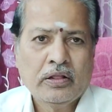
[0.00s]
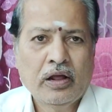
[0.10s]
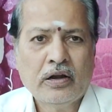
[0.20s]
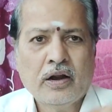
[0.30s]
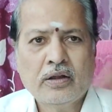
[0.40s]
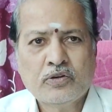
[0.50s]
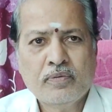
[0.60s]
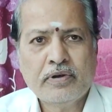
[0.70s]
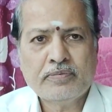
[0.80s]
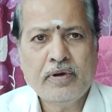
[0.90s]
That
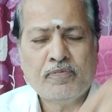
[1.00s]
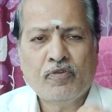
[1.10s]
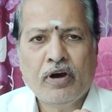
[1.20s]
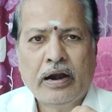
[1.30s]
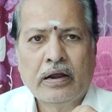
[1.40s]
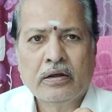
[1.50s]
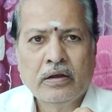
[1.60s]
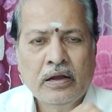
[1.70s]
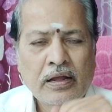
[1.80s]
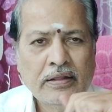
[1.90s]
also must be upward.
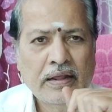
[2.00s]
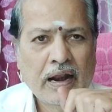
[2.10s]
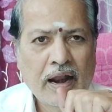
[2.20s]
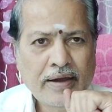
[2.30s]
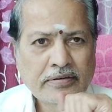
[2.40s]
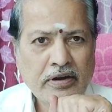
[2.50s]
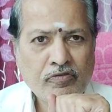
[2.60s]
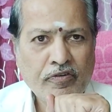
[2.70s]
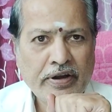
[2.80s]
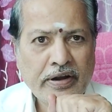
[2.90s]
The last
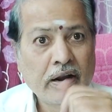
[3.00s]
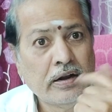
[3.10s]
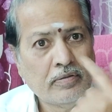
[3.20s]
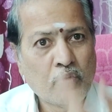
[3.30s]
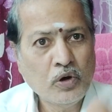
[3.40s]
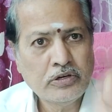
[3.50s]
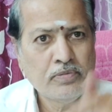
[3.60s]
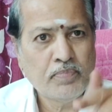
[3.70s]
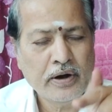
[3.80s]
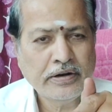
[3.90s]
and final and the most
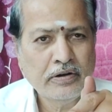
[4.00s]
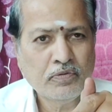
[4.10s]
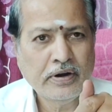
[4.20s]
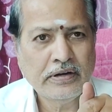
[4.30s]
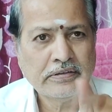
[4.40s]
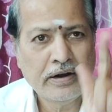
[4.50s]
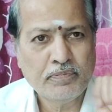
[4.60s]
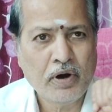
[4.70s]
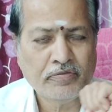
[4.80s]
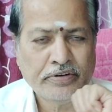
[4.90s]
important one is
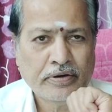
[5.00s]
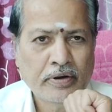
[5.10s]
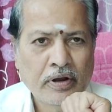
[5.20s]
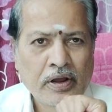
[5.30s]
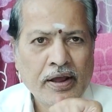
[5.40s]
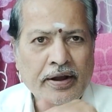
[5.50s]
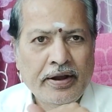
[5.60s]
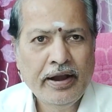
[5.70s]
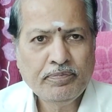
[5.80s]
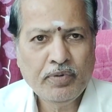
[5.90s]
net profit.
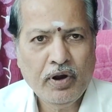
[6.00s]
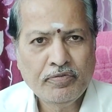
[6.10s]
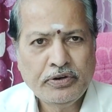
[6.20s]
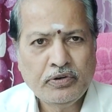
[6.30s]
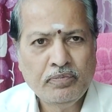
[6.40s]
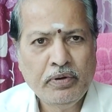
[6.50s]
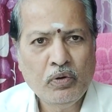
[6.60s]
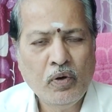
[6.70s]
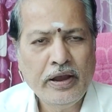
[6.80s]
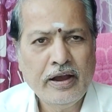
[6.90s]
Net profit should
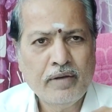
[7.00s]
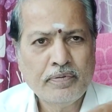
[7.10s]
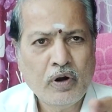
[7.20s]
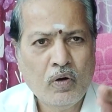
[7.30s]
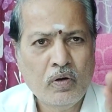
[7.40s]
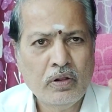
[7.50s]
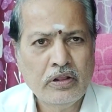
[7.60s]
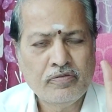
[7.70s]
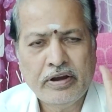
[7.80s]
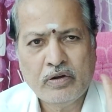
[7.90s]
be going up in
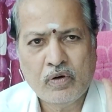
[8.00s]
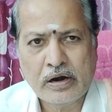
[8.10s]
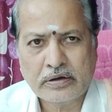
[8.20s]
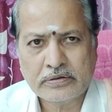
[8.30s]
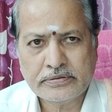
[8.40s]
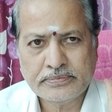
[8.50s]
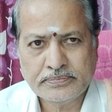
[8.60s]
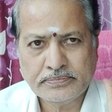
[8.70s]
all the 5 quarters.